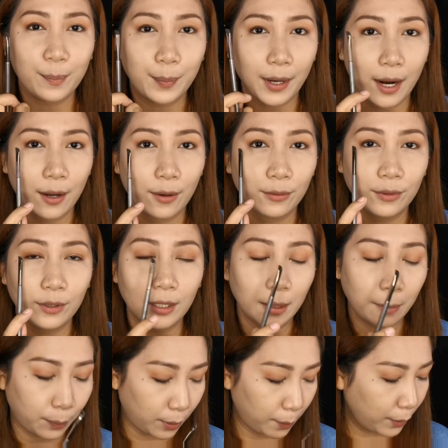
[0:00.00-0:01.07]
of
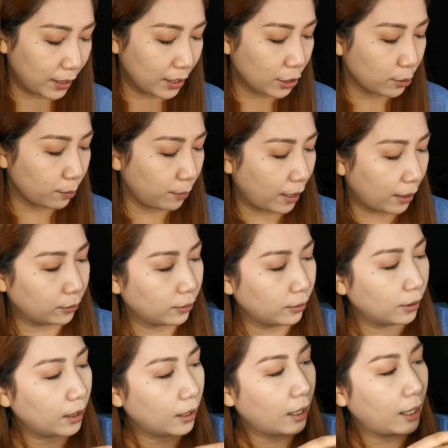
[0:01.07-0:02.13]
brown, purplish
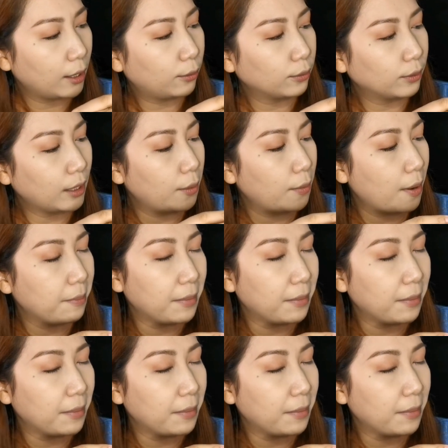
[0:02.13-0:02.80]
brown. Itong